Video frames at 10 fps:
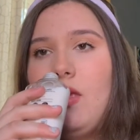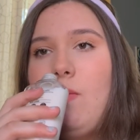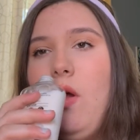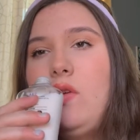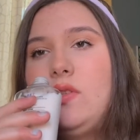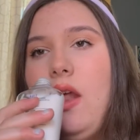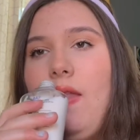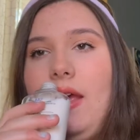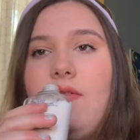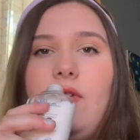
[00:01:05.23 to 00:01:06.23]
but also not
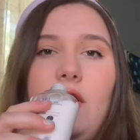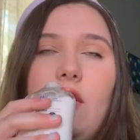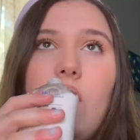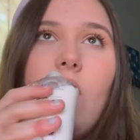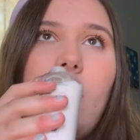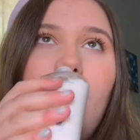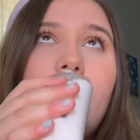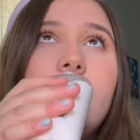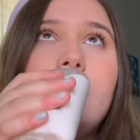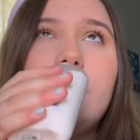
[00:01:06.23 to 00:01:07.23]
like vanilla coconut.
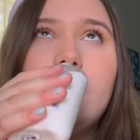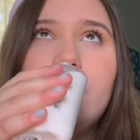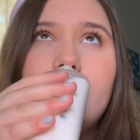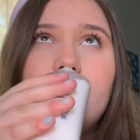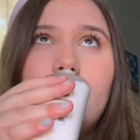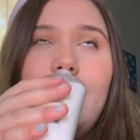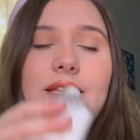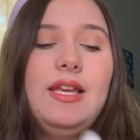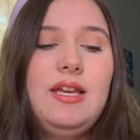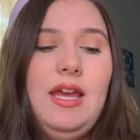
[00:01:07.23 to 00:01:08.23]
It's
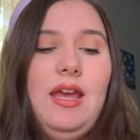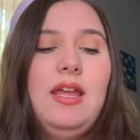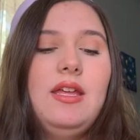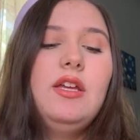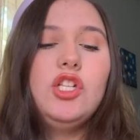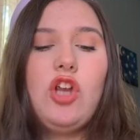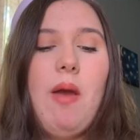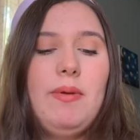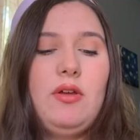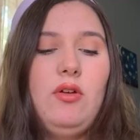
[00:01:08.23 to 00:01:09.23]
like a
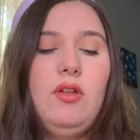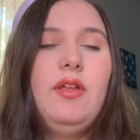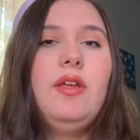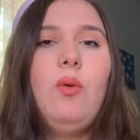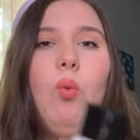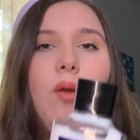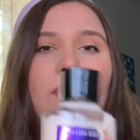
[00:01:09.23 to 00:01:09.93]
tropical warm